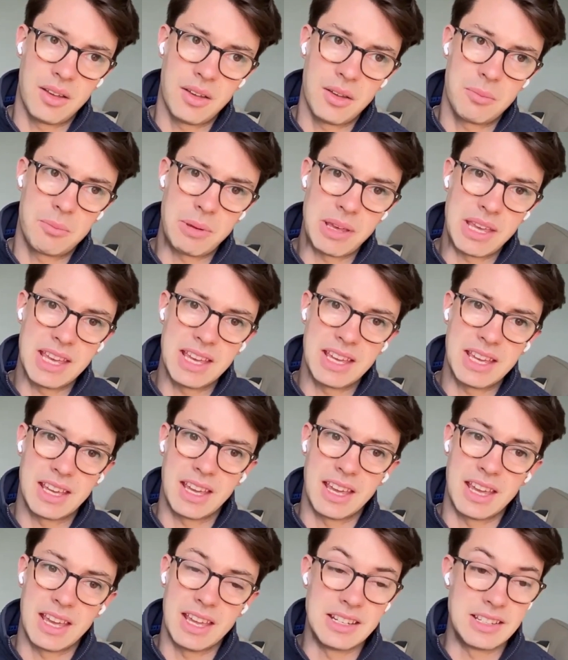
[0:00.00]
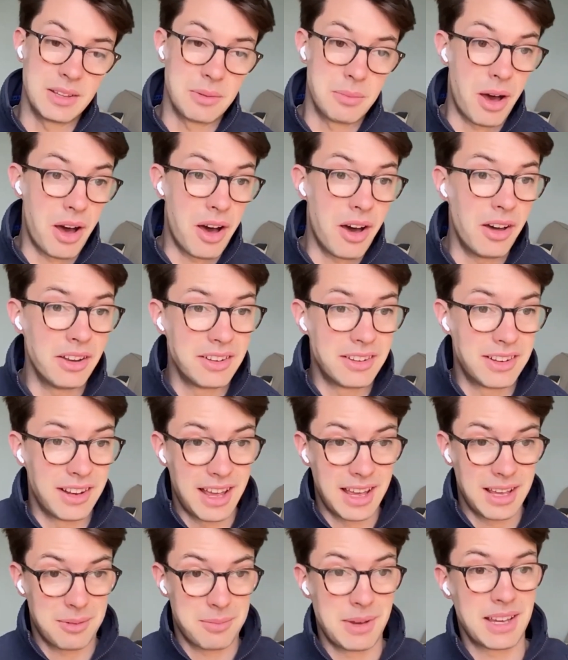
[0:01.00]
being in demand,
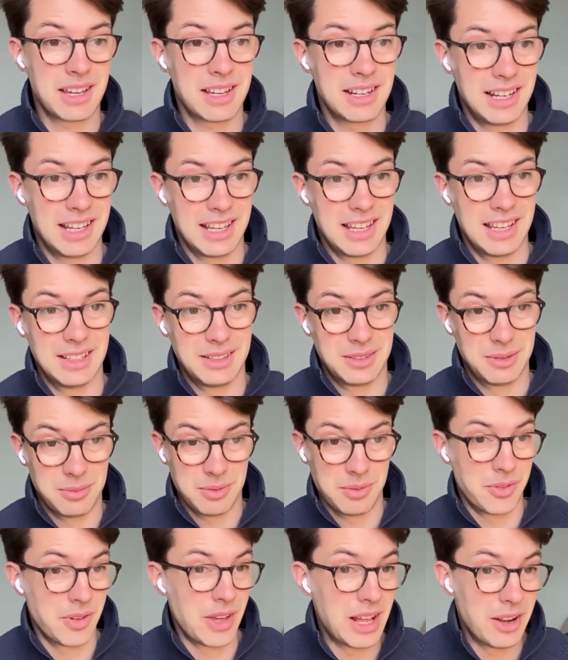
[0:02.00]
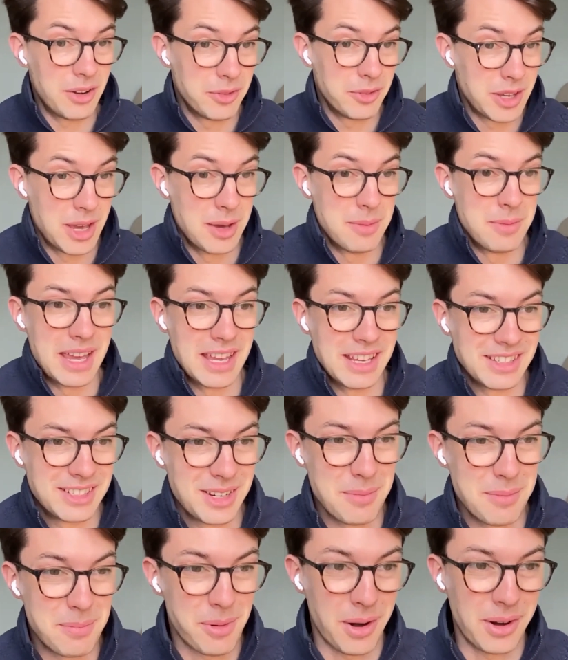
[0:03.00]
like Magali is, with LVMH
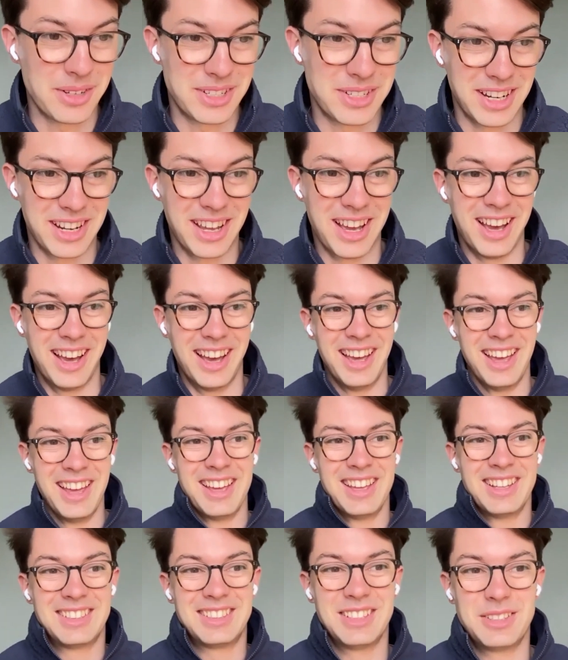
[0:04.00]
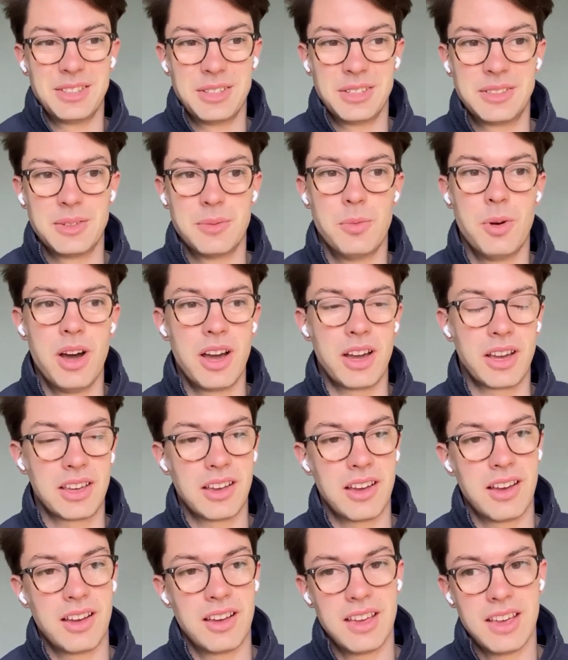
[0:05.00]
approaching her to do some work,
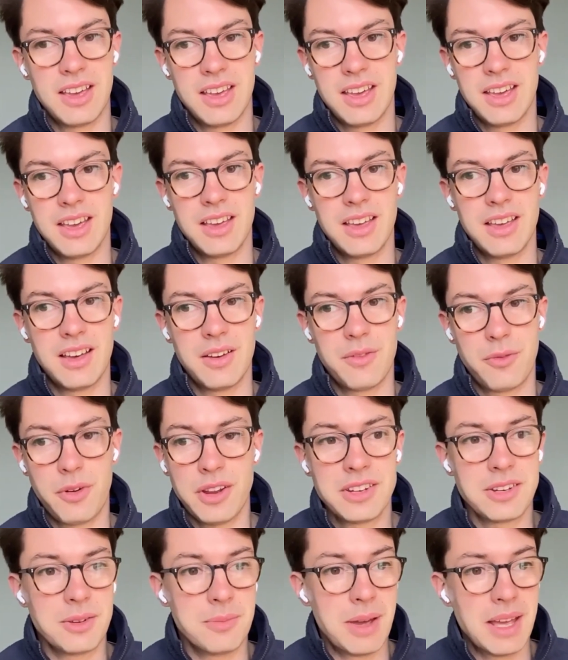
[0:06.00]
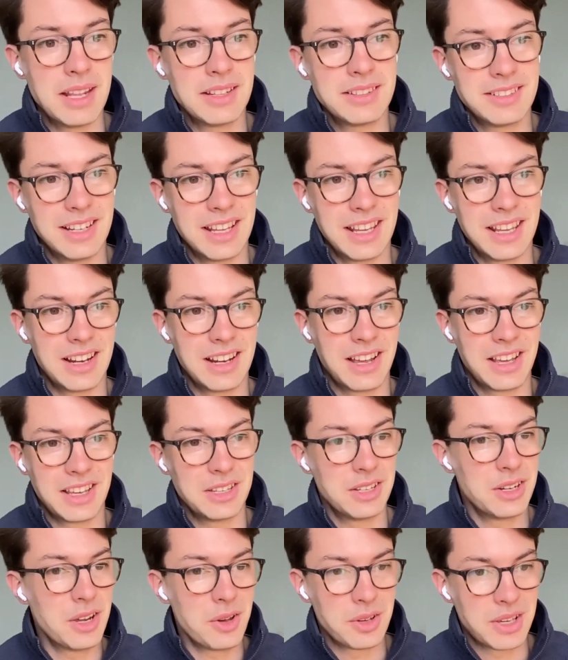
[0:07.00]
fundamentally, like, you
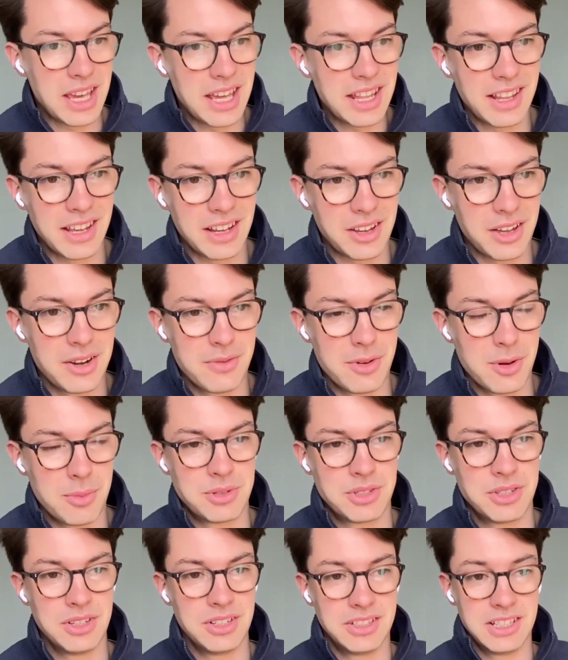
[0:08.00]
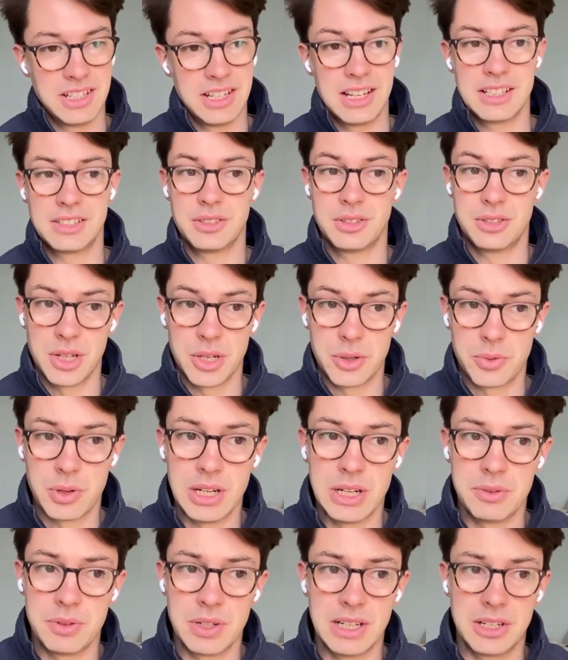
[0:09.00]
don't get that kind of opportunity unless you're doing
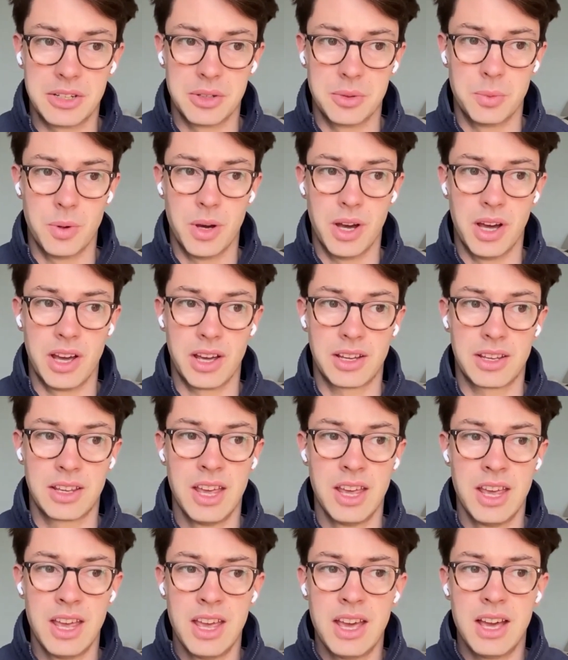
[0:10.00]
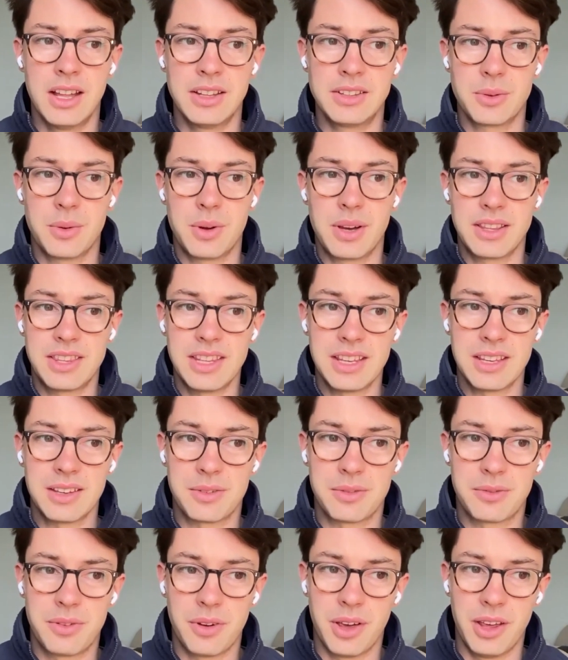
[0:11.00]
really, really good work. And so I think
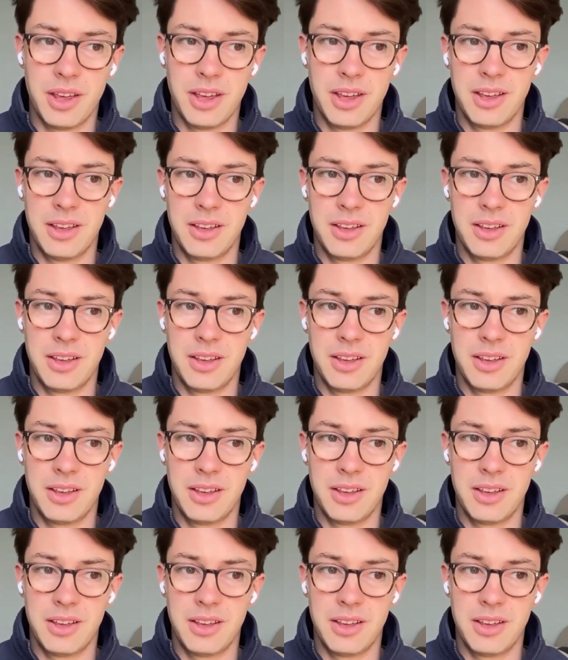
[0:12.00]
for